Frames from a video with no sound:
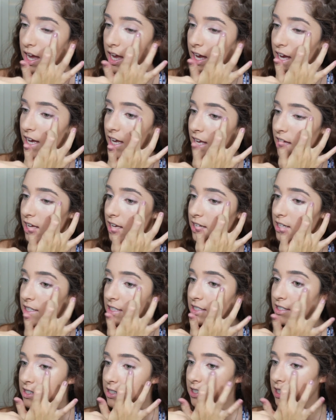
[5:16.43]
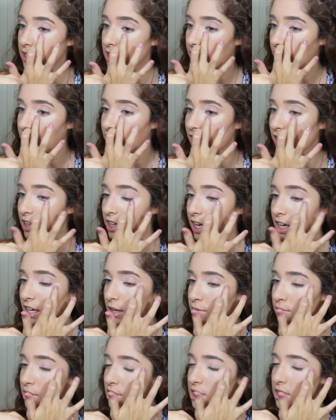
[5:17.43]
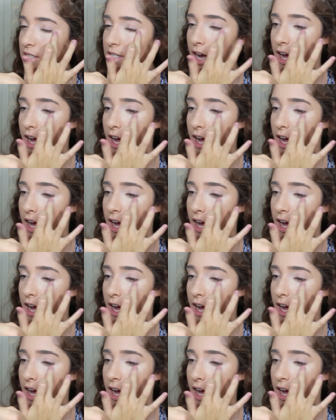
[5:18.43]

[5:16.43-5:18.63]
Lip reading: and I feel like it would just